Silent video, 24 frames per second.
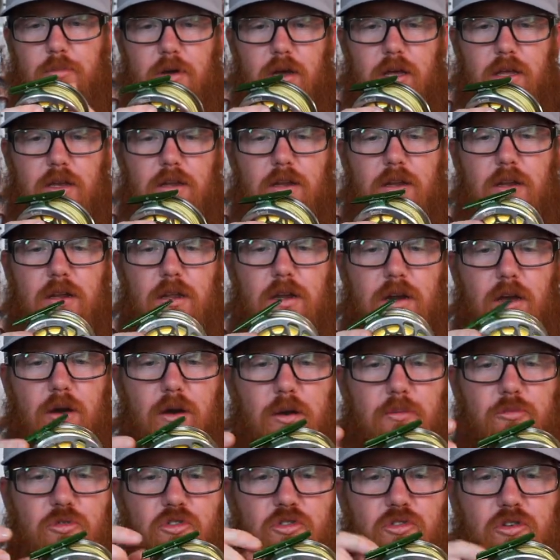But, you know,
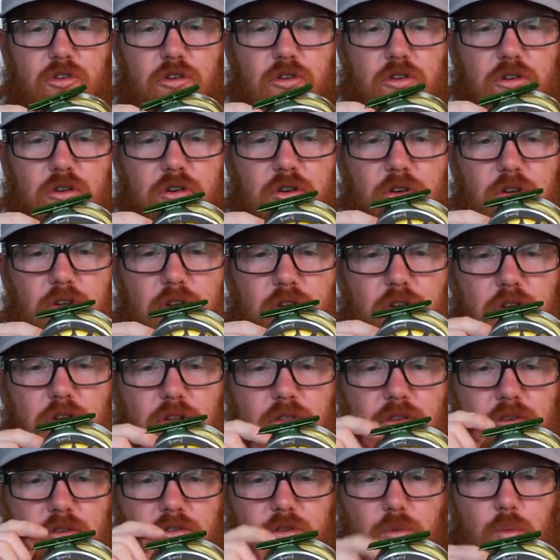I'm sure
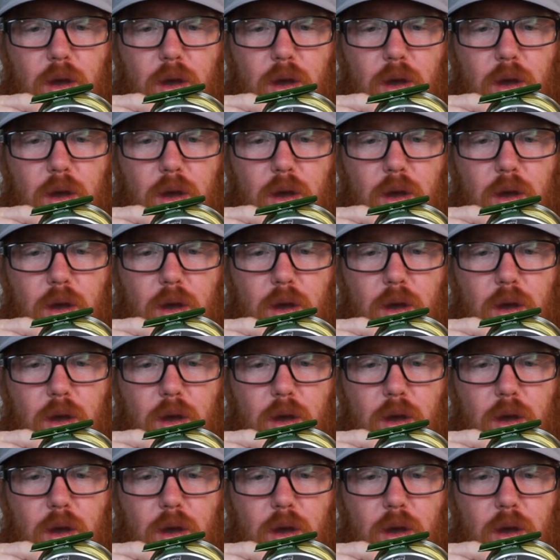there's